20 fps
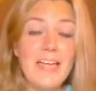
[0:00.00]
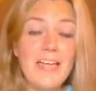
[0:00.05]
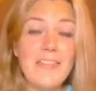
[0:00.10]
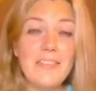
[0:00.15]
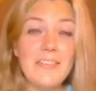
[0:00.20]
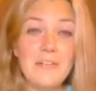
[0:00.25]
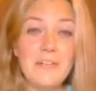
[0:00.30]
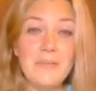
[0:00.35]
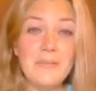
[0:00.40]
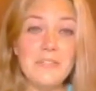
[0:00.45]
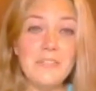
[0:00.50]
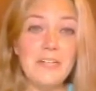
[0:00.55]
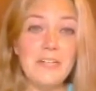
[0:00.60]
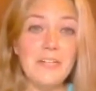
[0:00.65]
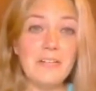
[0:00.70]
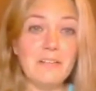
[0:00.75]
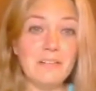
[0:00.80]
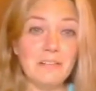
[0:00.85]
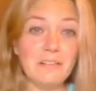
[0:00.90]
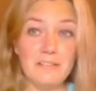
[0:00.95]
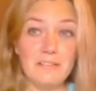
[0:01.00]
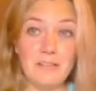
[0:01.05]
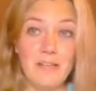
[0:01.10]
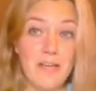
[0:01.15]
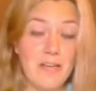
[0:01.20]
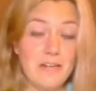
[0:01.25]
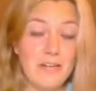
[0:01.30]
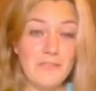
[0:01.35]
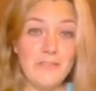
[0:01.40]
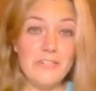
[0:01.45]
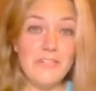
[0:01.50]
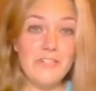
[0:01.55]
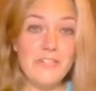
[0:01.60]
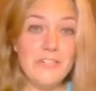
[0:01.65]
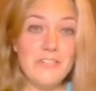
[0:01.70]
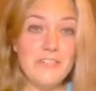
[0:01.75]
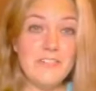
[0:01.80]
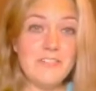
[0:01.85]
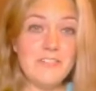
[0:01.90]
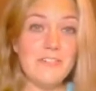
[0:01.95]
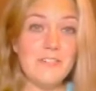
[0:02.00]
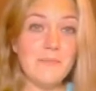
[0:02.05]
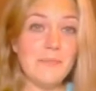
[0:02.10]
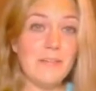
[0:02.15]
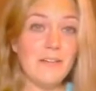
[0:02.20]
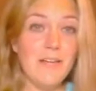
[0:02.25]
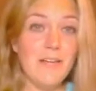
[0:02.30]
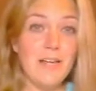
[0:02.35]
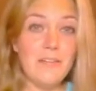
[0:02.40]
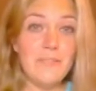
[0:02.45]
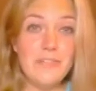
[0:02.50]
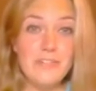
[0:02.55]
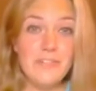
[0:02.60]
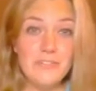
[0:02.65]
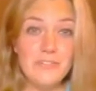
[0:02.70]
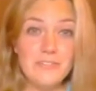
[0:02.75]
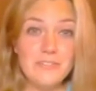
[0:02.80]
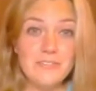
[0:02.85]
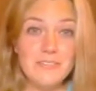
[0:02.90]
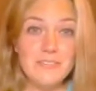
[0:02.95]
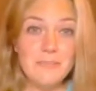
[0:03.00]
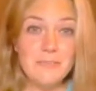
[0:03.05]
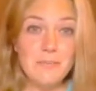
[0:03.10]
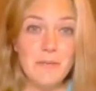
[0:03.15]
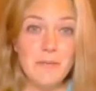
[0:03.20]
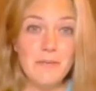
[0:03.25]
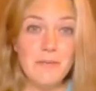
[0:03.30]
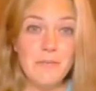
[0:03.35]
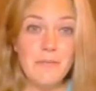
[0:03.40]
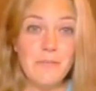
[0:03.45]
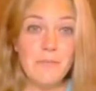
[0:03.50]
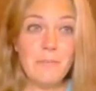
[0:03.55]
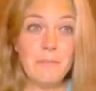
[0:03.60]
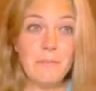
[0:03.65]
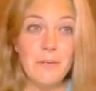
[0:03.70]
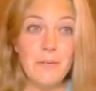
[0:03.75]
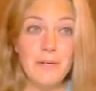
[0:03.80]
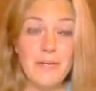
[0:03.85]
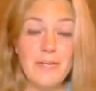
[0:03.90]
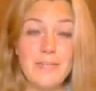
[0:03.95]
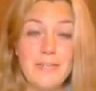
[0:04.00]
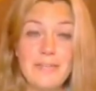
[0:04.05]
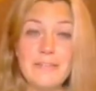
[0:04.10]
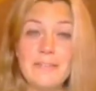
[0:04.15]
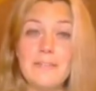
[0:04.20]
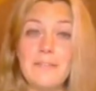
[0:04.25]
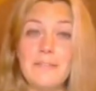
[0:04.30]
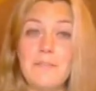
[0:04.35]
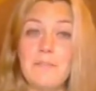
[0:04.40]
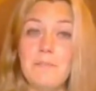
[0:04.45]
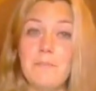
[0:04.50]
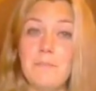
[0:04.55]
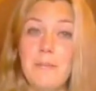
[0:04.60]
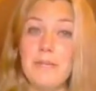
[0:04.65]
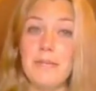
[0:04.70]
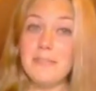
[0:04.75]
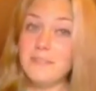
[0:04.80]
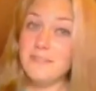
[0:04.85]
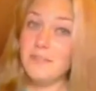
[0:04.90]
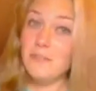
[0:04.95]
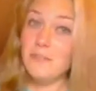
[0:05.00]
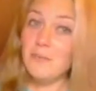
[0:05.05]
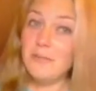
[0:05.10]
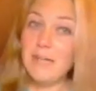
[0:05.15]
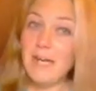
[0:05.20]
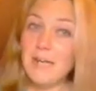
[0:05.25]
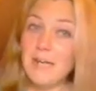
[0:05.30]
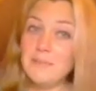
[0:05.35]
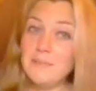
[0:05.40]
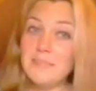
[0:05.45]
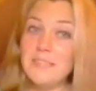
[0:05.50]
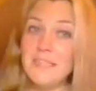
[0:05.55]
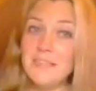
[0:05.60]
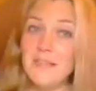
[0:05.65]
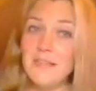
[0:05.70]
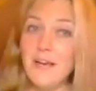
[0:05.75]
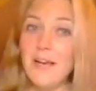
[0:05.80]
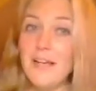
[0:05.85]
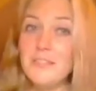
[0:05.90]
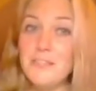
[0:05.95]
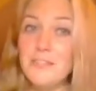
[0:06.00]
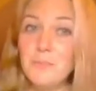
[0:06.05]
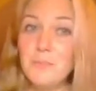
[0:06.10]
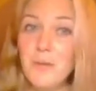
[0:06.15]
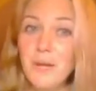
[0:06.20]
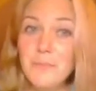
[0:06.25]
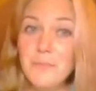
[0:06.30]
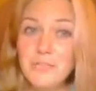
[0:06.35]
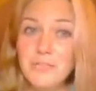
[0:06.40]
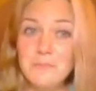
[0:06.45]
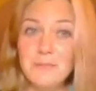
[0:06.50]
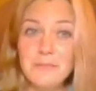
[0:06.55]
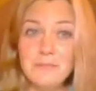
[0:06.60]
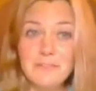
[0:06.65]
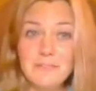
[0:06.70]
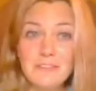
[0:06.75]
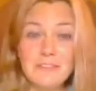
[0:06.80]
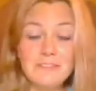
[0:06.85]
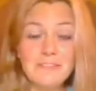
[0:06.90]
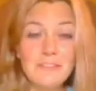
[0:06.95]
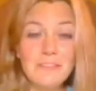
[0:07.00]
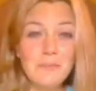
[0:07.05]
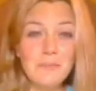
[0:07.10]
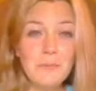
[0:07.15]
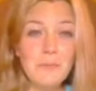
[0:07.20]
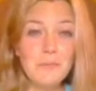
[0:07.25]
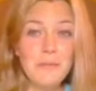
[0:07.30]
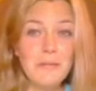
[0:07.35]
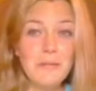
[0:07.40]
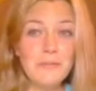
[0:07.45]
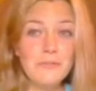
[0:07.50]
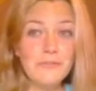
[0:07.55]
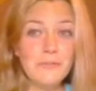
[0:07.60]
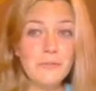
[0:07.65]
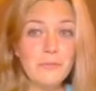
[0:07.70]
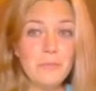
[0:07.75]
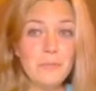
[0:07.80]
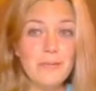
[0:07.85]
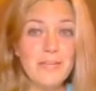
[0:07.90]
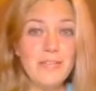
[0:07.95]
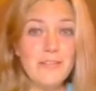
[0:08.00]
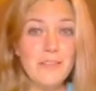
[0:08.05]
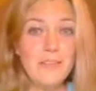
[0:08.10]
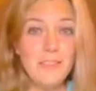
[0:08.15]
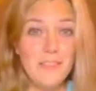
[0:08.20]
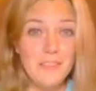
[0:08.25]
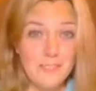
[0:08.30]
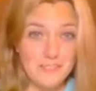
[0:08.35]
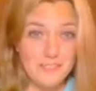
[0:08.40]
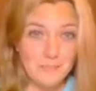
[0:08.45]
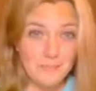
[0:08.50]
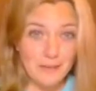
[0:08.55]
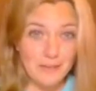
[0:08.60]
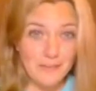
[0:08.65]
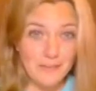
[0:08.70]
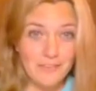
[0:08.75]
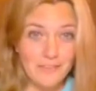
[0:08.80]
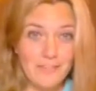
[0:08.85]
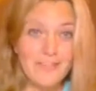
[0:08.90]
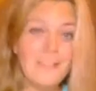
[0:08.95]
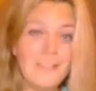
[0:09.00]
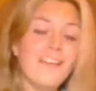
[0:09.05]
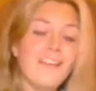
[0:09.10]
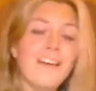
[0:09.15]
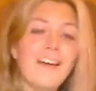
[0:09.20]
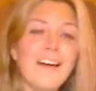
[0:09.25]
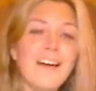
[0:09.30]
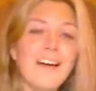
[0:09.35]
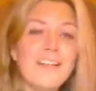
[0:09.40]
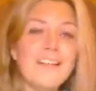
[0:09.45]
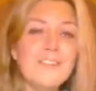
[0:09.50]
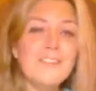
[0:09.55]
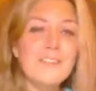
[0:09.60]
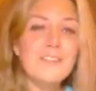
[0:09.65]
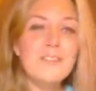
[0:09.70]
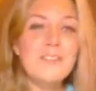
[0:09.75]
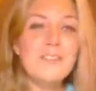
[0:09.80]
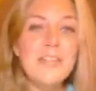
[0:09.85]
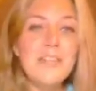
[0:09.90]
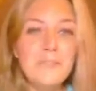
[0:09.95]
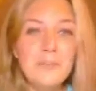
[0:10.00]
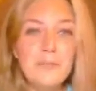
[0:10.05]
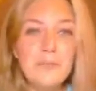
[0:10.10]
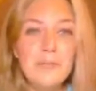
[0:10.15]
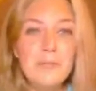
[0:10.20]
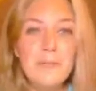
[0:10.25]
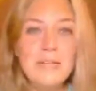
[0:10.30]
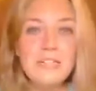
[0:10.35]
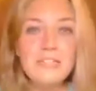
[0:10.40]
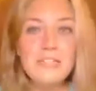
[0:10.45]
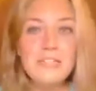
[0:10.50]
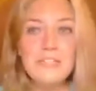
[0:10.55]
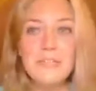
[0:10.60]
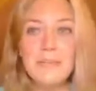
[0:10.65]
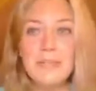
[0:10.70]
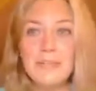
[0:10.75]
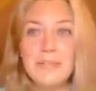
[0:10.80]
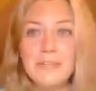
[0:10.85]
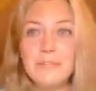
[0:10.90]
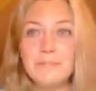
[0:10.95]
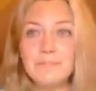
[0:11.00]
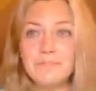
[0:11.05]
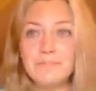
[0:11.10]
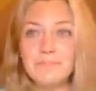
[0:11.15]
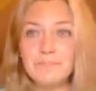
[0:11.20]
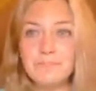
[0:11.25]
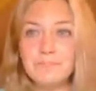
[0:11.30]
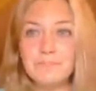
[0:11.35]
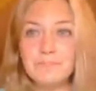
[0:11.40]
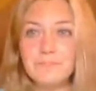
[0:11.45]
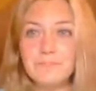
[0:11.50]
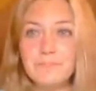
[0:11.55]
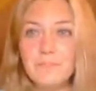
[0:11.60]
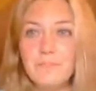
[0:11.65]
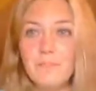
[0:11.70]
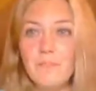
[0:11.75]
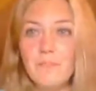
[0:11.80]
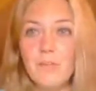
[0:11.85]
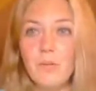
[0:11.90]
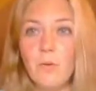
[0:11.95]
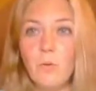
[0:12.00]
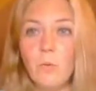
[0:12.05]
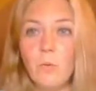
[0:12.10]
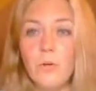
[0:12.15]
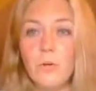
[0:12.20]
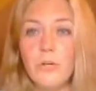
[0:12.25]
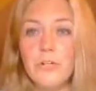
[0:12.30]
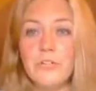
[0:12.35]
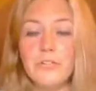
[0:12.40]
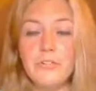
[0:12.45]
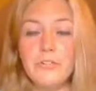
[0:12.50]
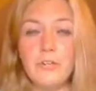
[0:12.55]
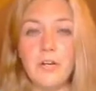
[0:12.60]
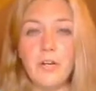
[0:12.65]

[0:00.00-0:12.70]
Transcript: There was a lot of interest. There's been a lot of interest this month, but based on what I'm seeing, the odds are probably going to be a little bit better to win this month. So you definitely want to make sure you enter, or